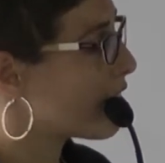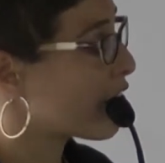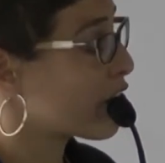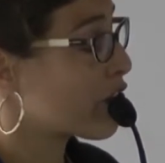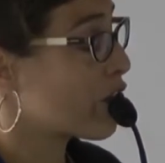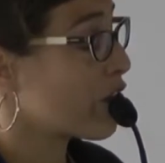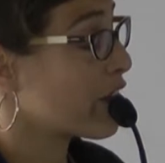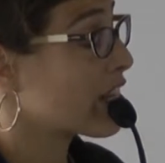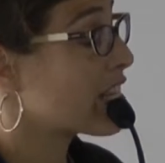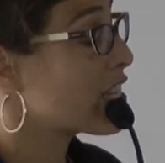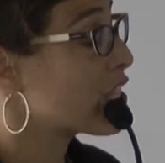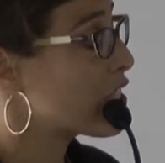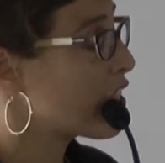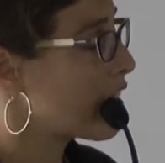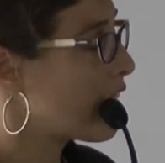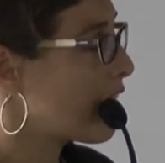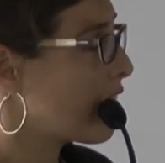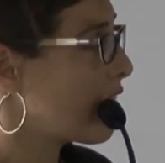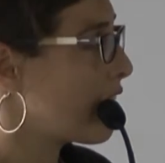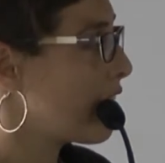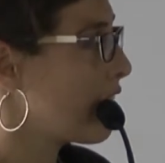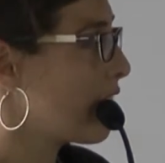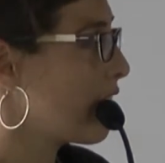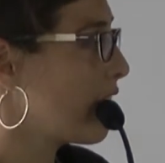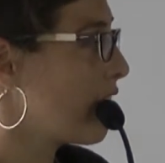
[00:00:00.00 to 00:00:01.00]

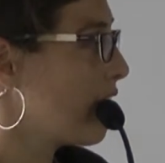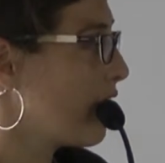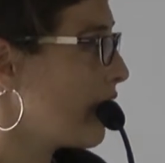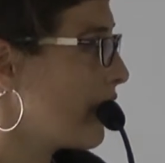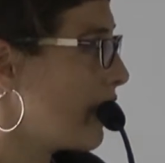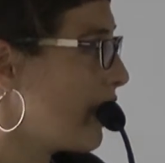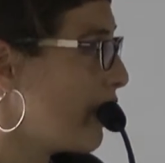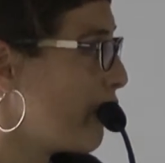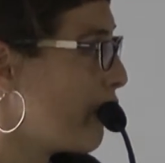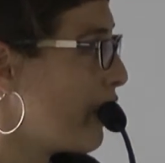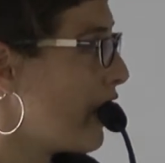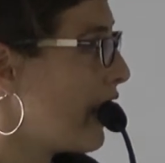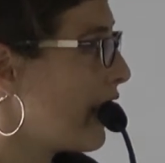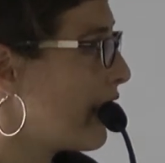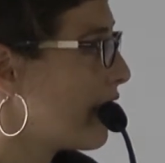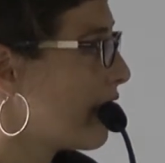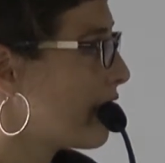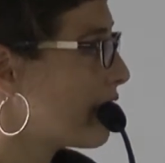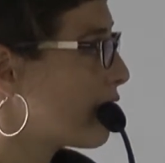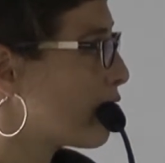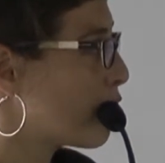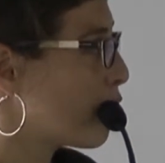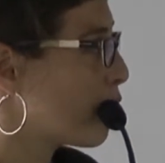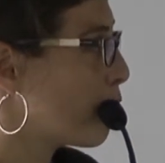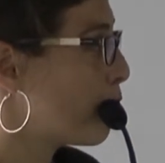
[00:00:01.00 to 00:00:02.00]
traditionally
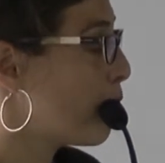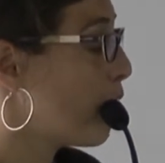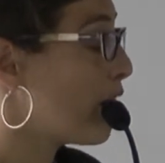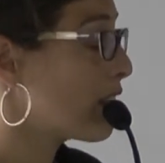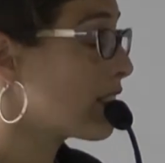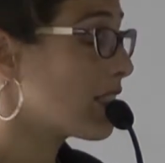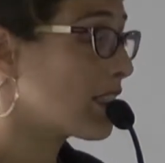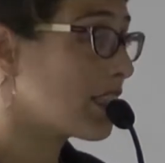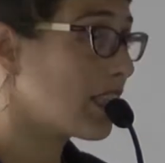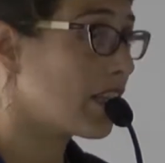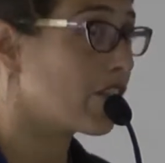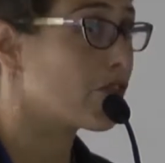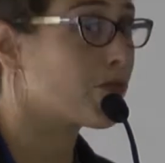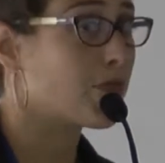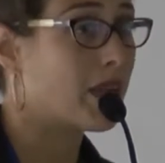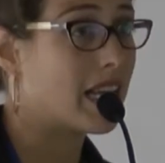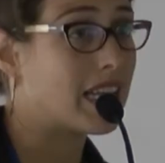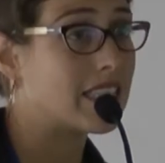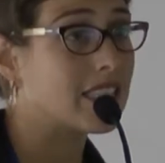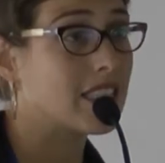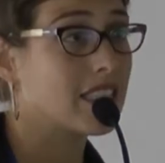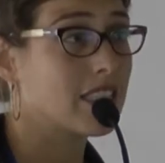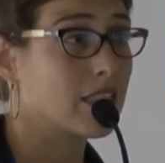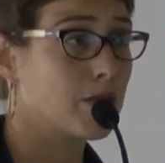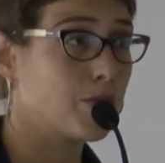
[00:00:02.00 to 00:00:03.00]
related to positive,
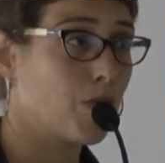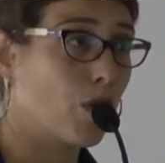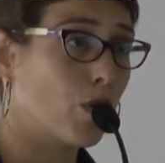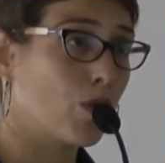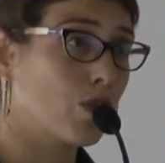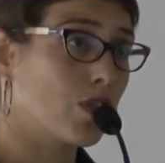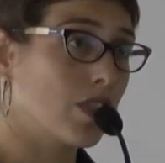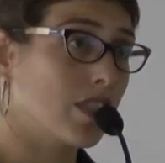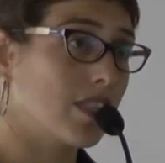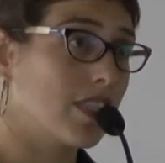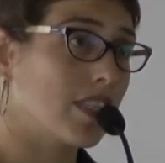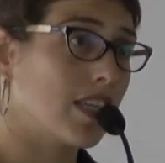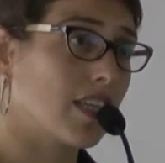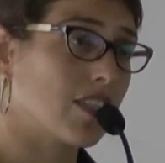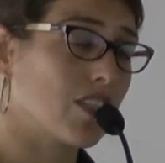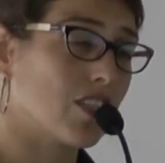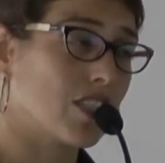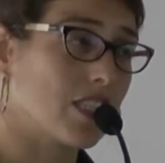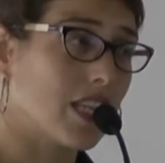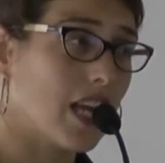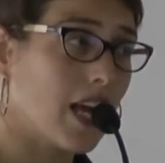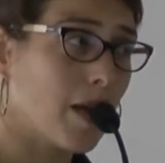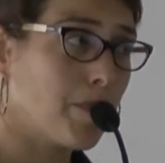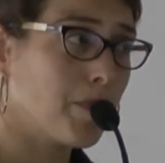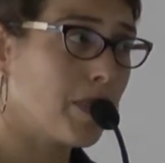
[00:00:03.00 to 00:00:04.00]
pleasant emotions such
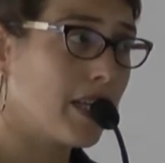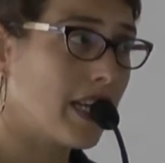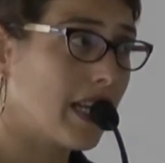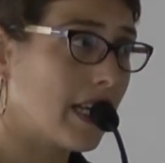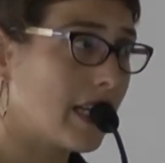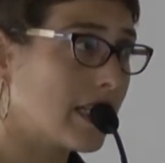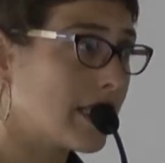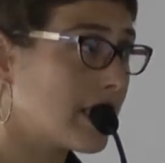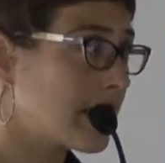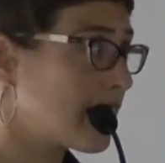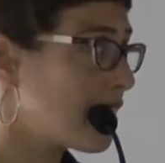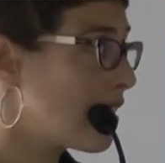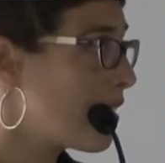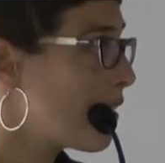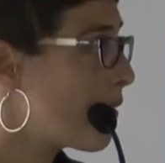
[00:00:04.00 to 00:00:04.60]
as happiness,